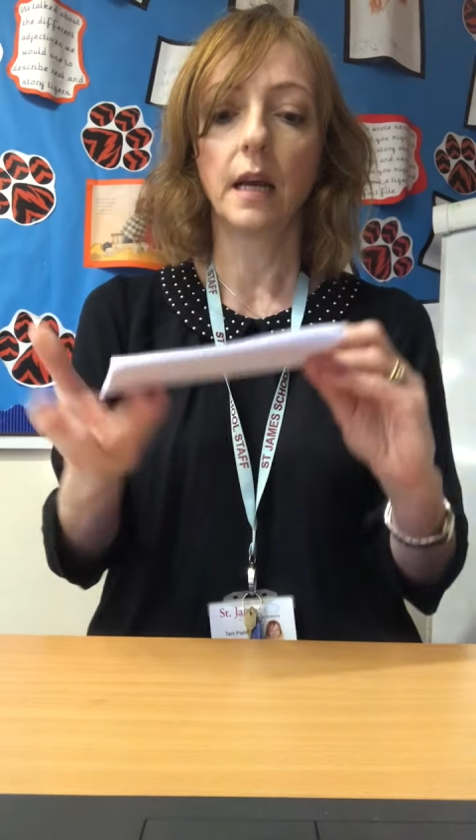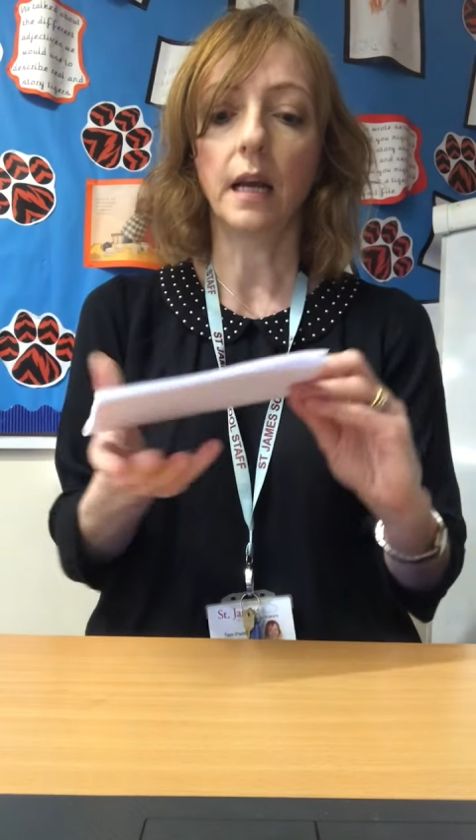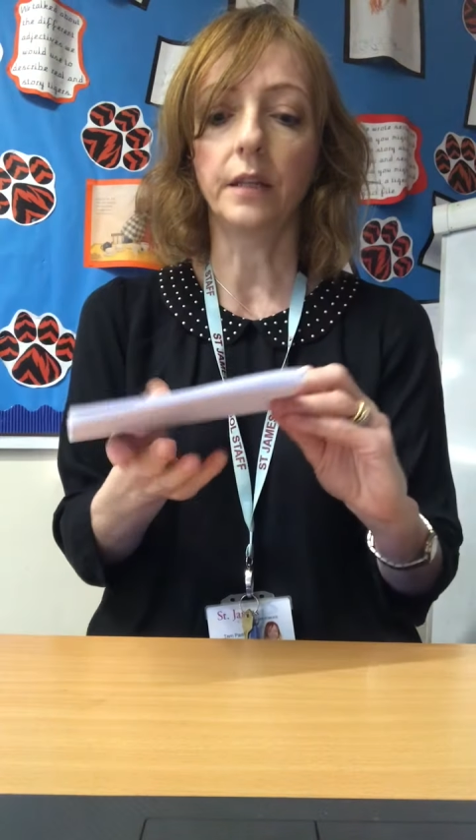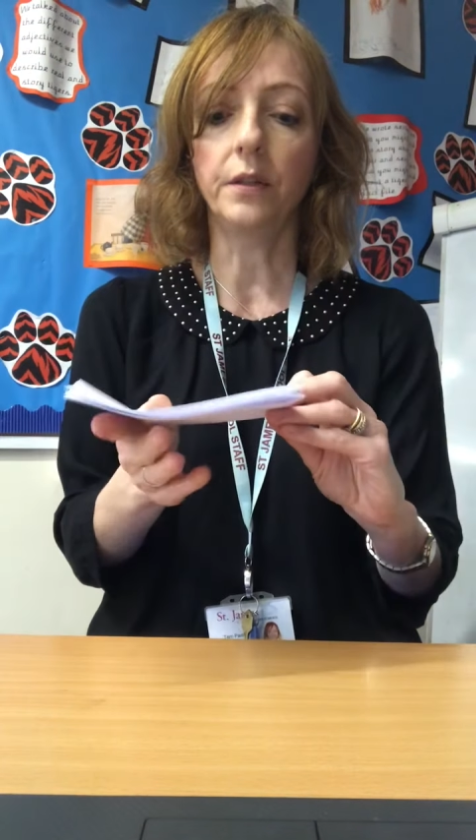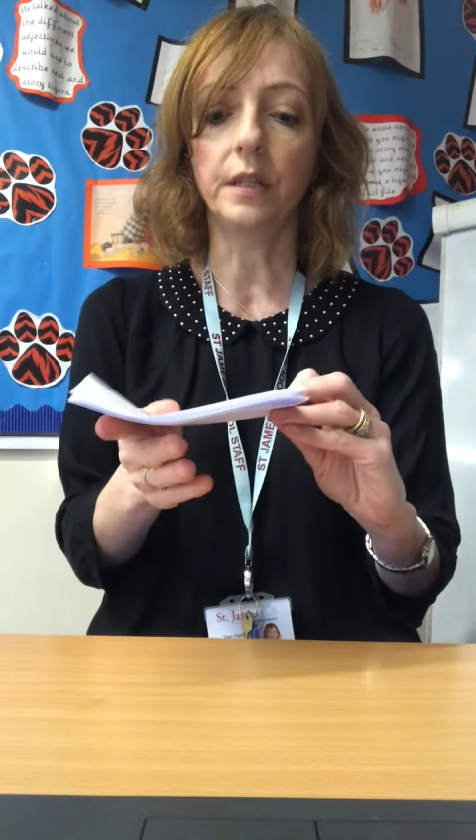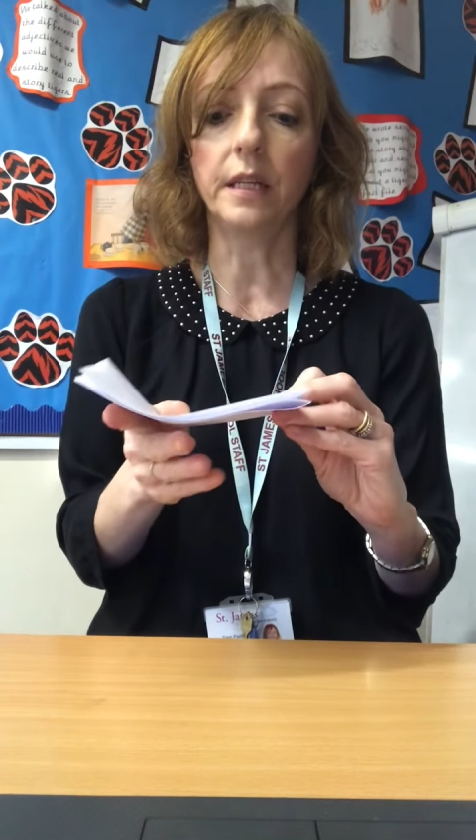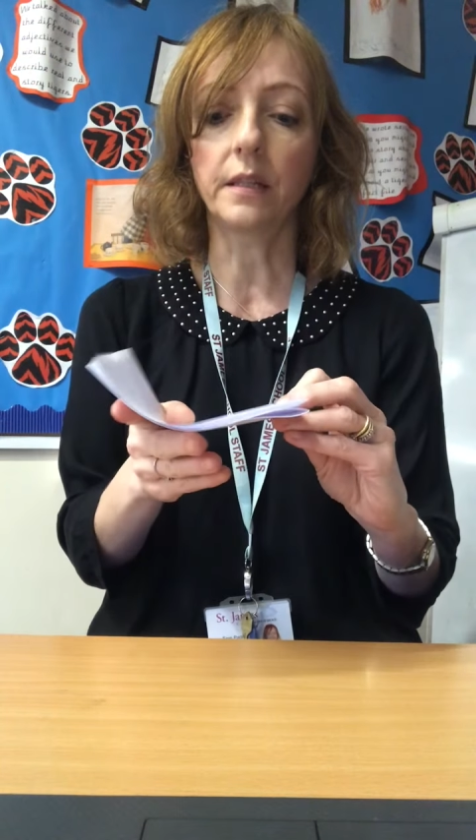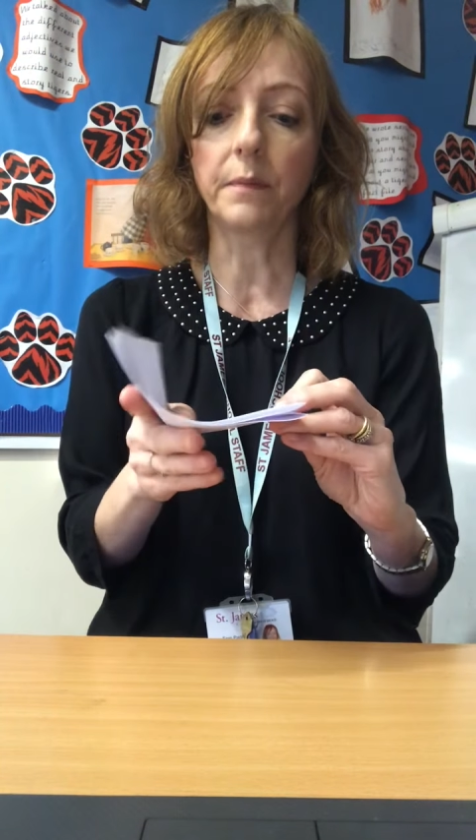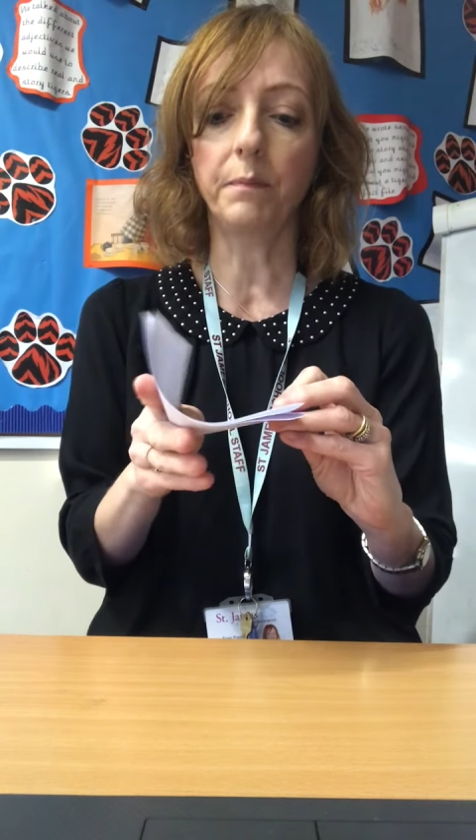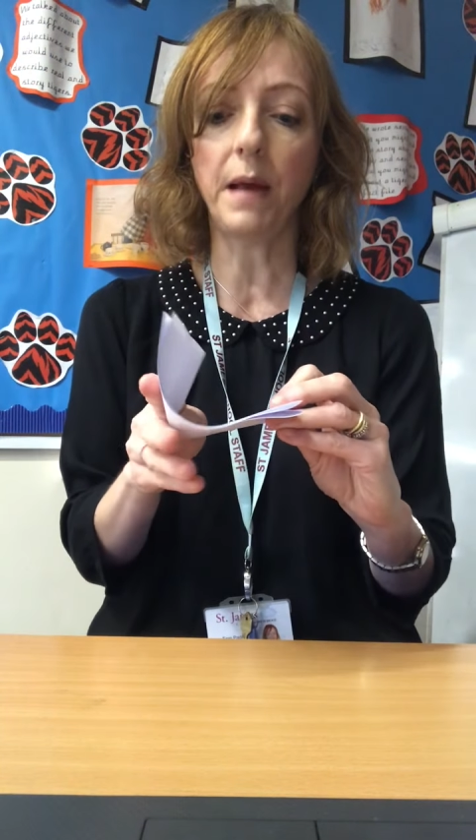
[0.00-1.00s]
and you need
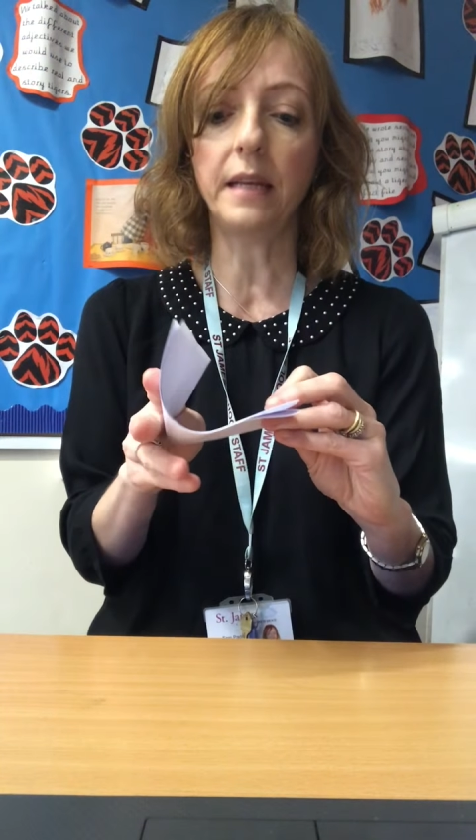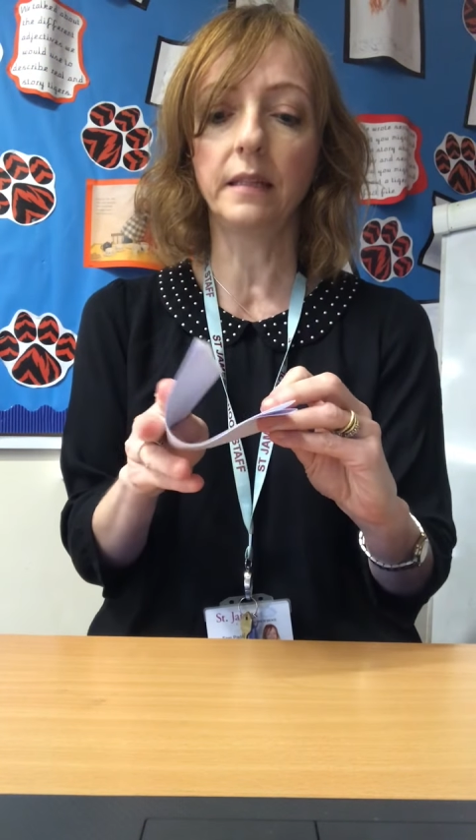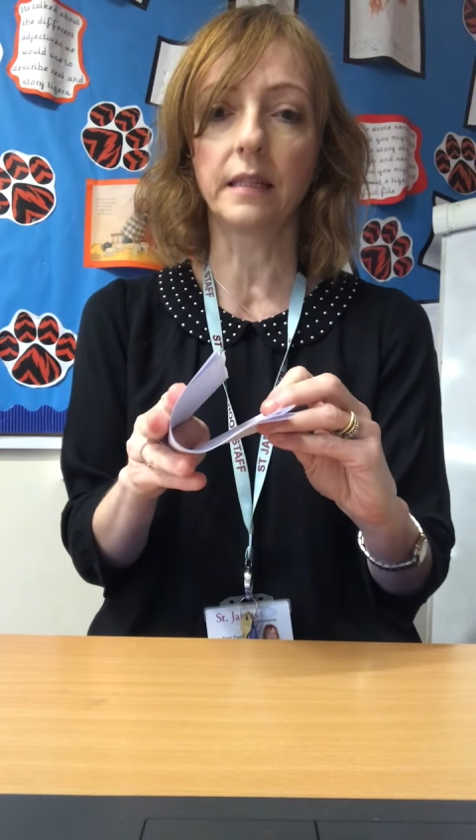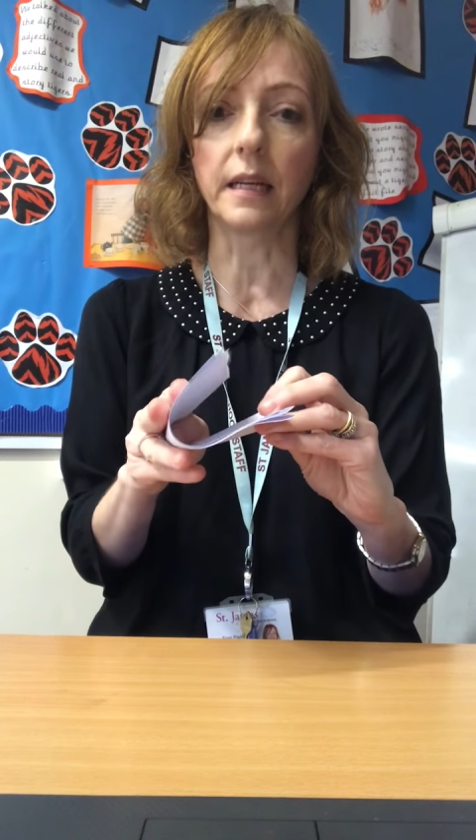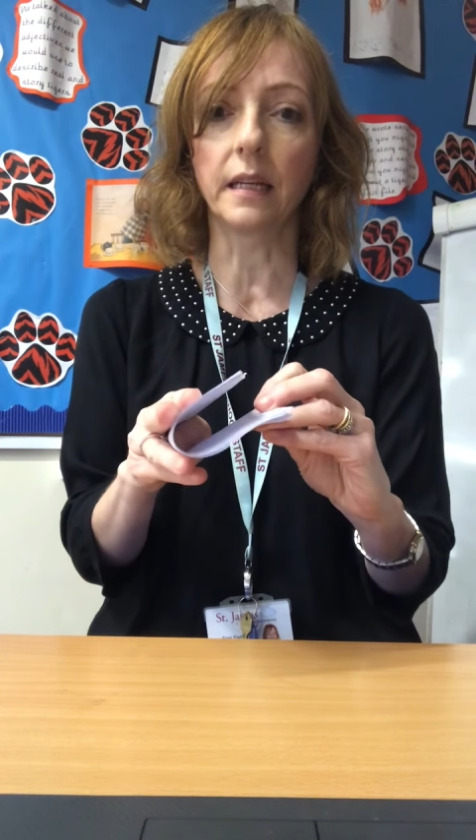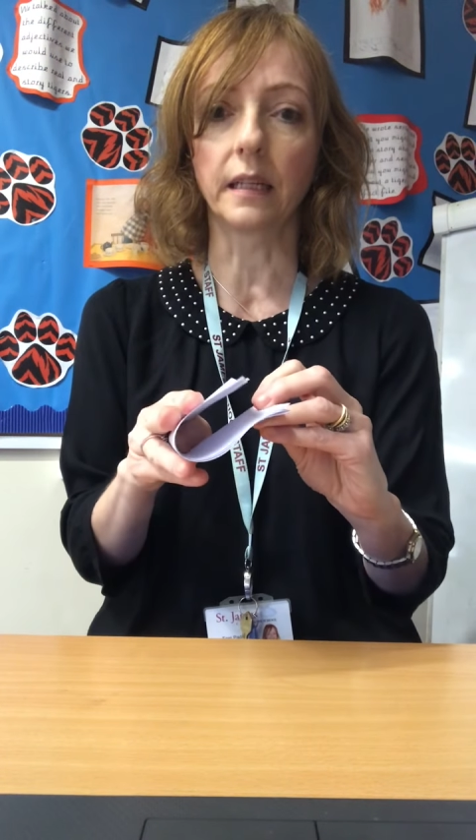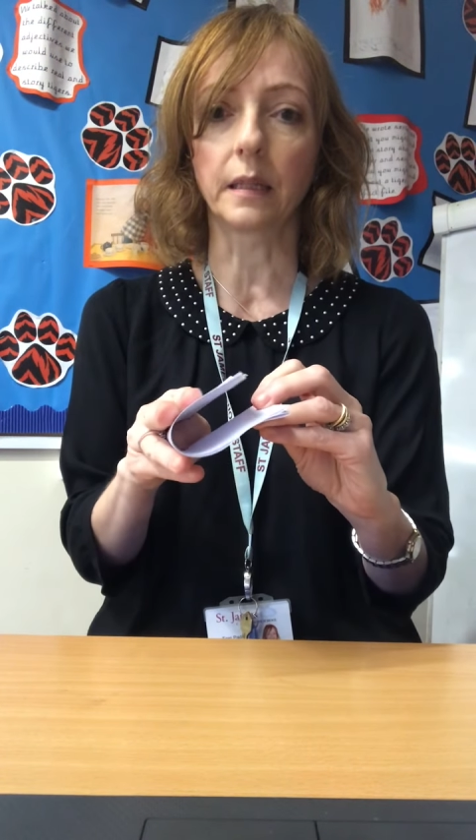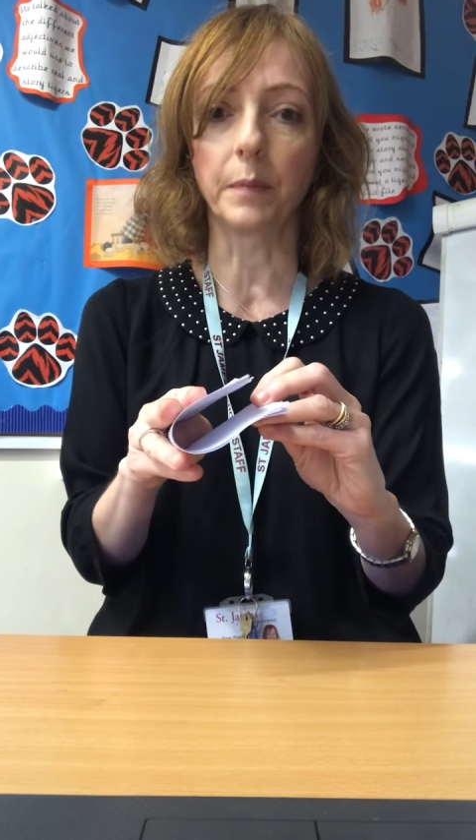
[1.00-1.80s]
to bend it a little